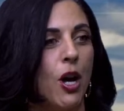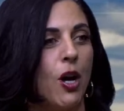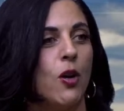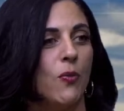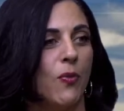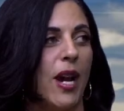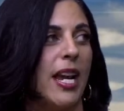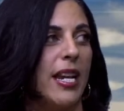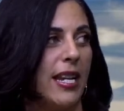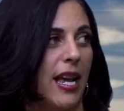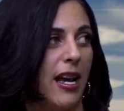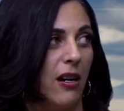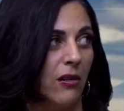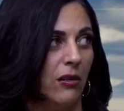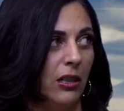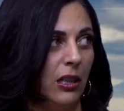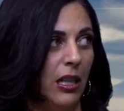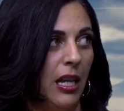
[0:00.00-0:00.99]
home right
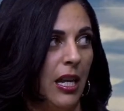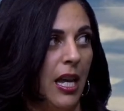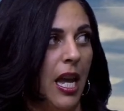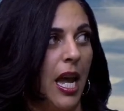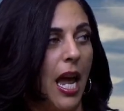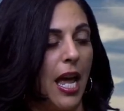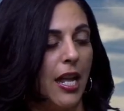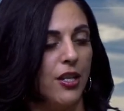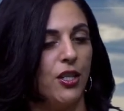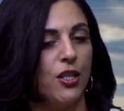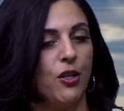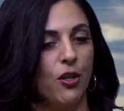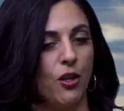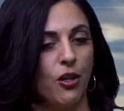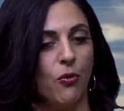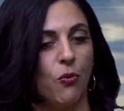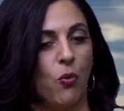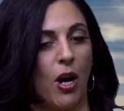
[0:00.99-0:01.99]
now mm-hmm. and
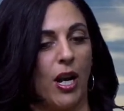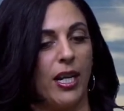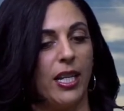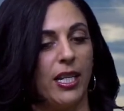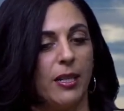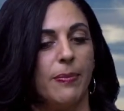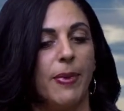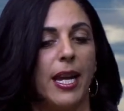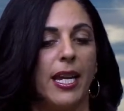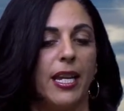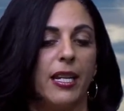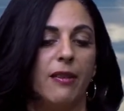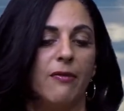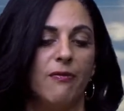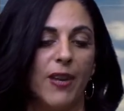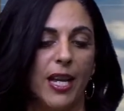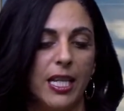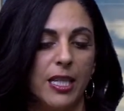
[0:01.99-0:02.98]
you're wanting to buy an
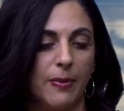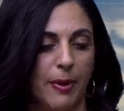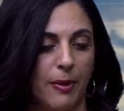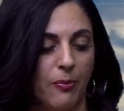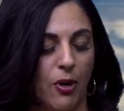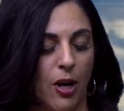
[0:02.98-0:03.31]
investment